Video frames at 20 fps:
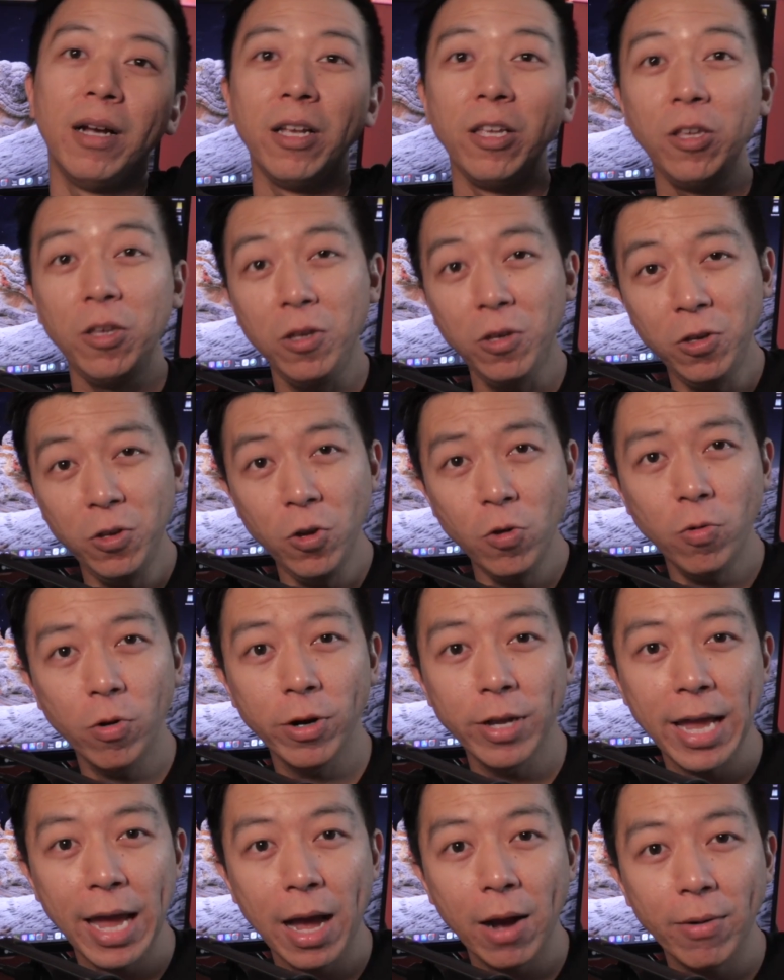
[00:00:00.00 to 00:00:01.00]
You
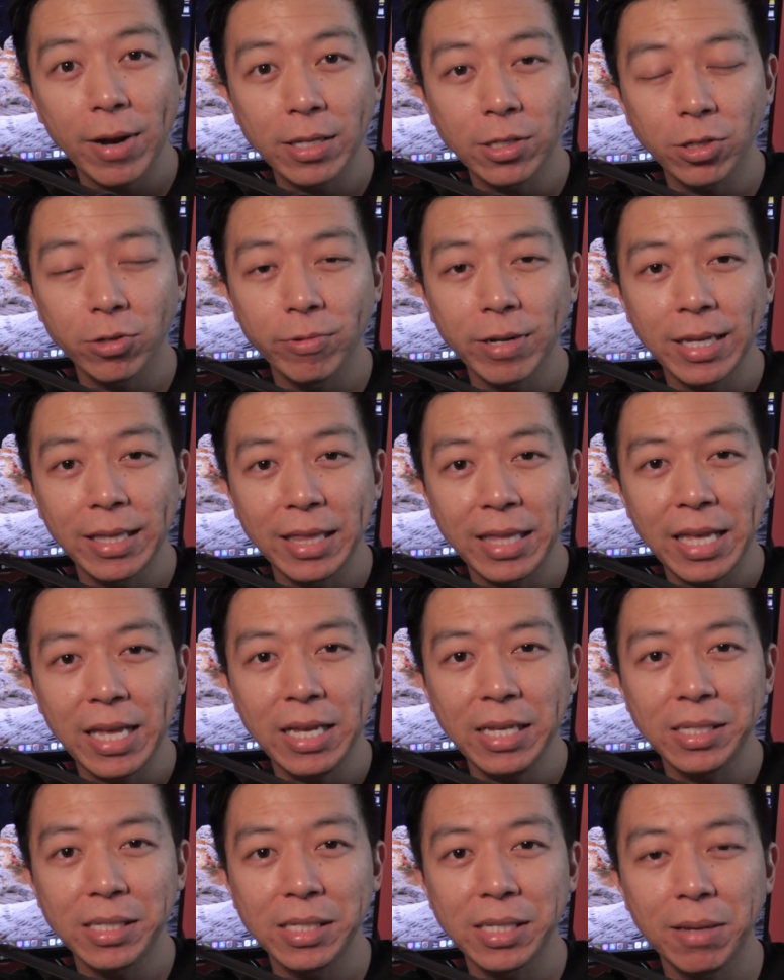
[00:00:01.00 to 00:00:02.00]
are now entering
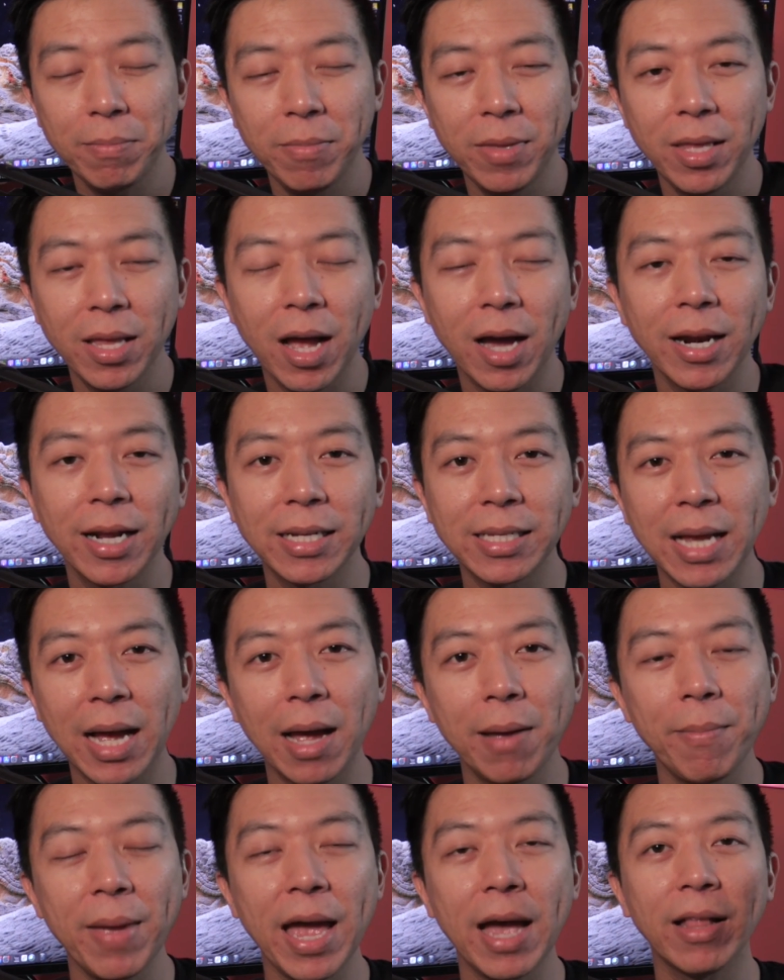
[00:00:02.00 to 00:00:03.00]
the Sypnotix.
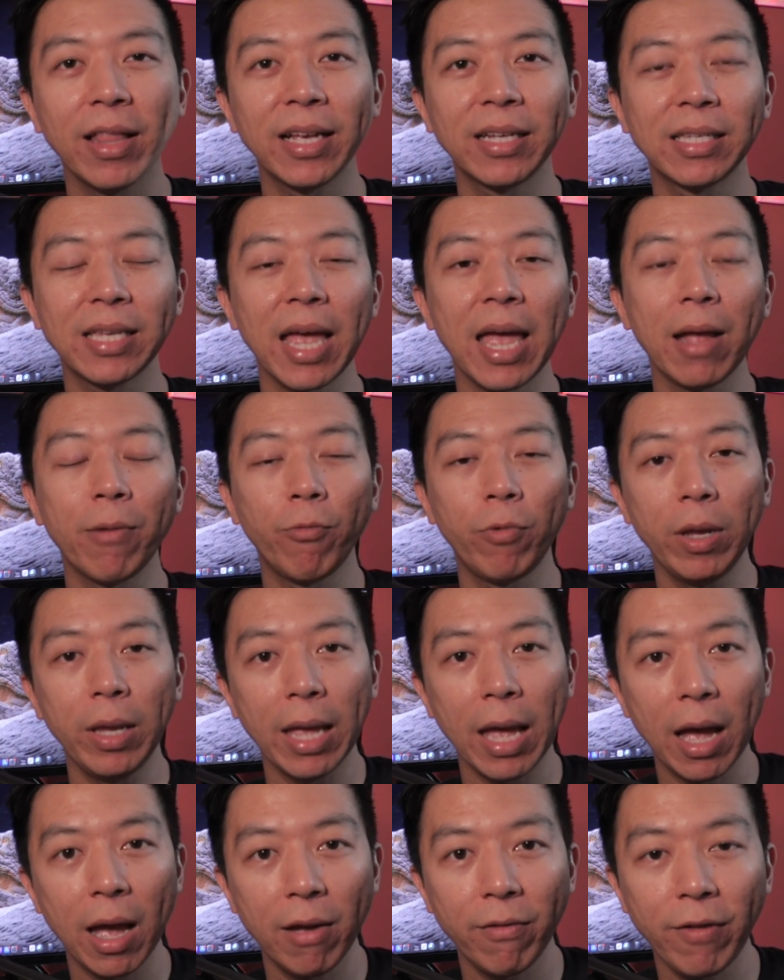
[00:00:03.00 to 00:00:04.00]
I'm Alex, and we
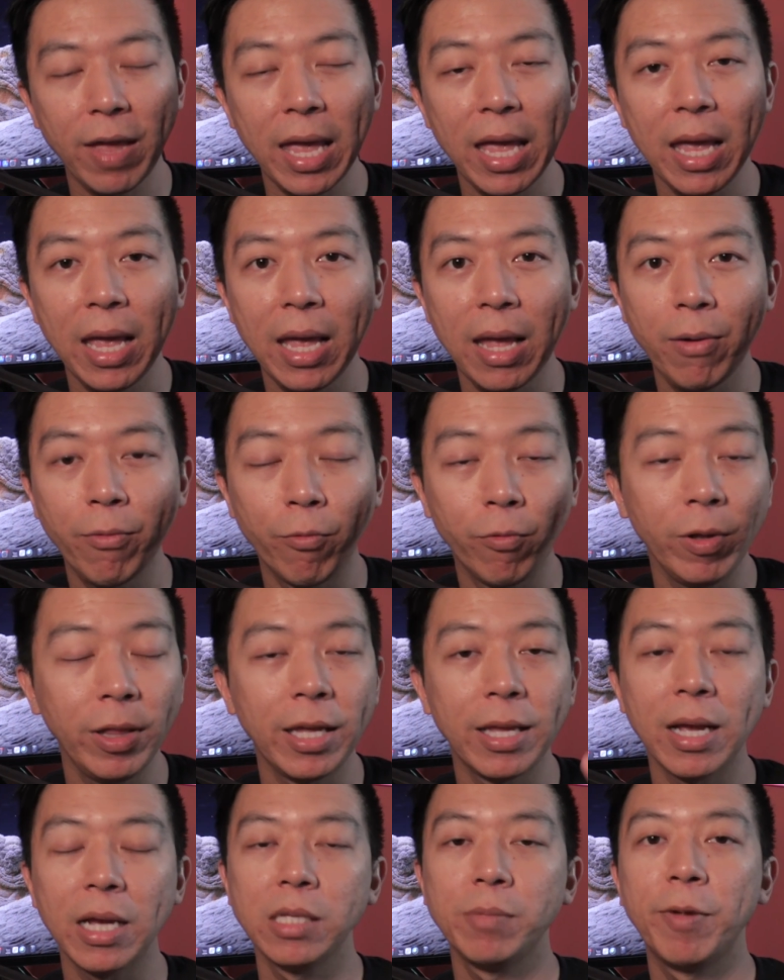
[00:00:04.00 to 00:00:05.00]
have a
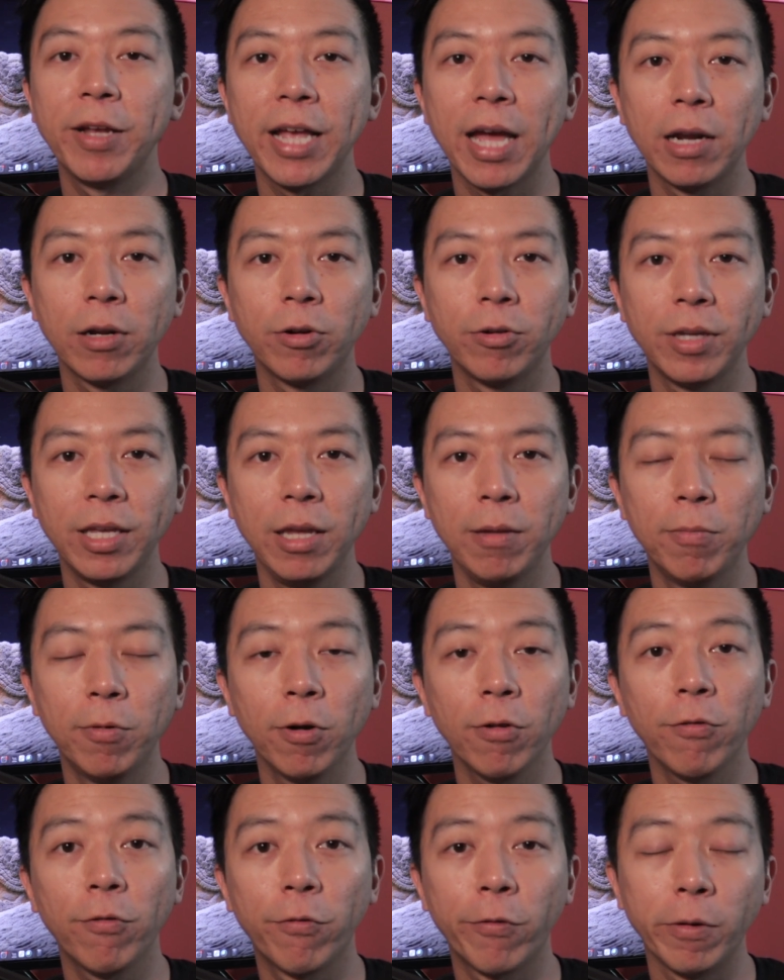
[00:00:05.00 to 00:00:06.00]
really nice mechanical
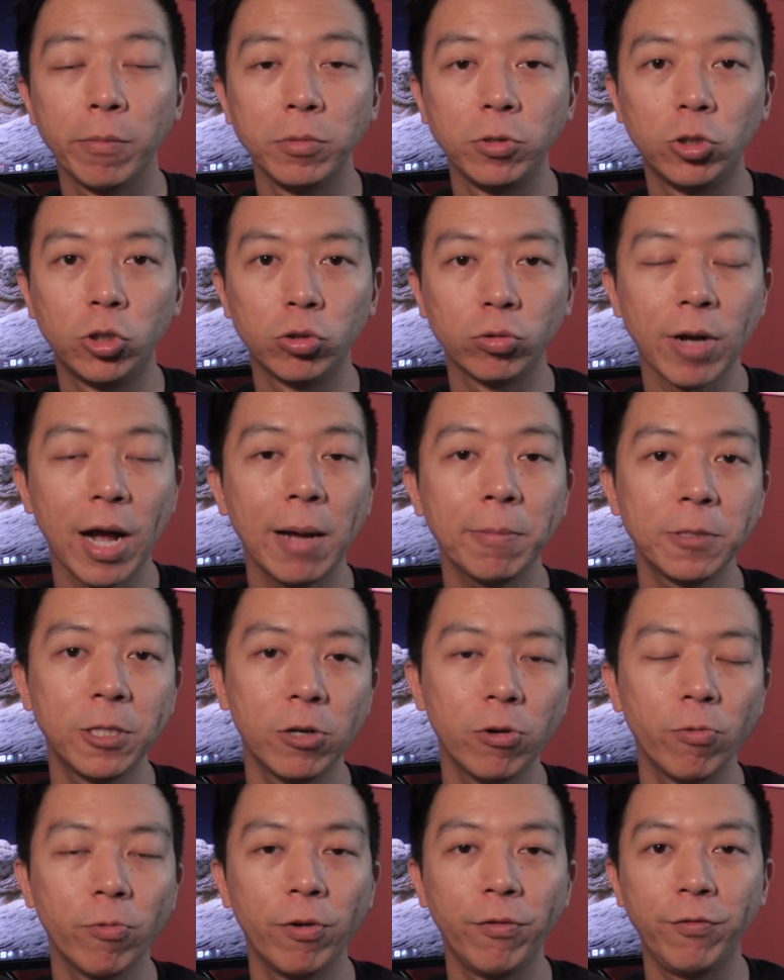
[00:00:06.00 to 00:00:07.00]
keyboard from Drop
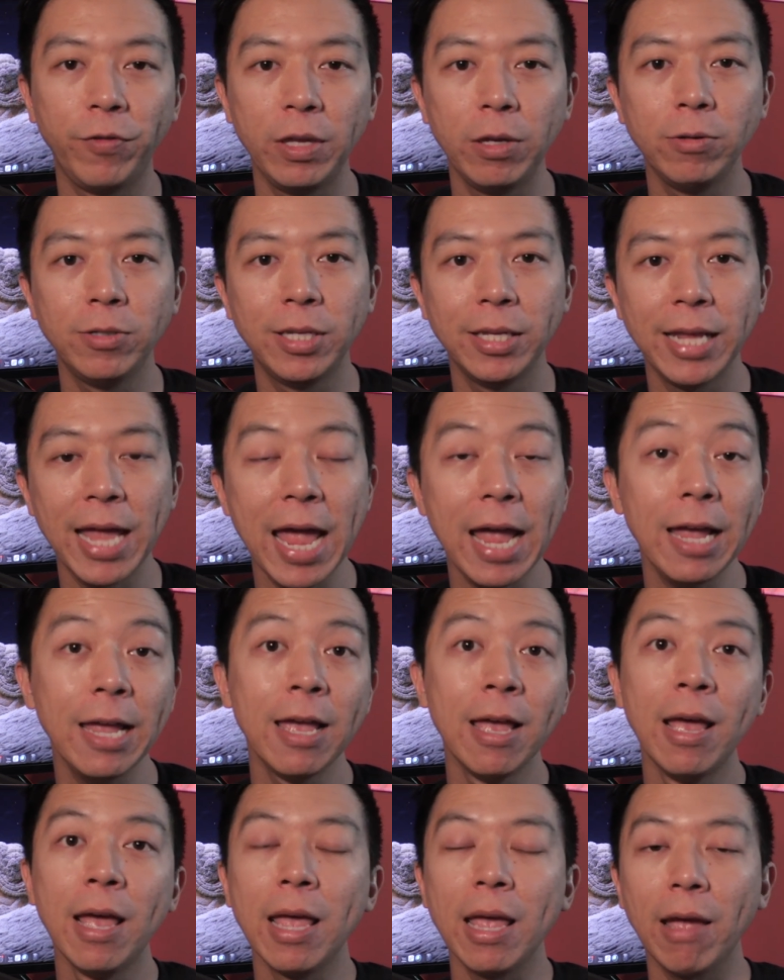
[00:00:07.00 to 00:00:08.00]
to review today.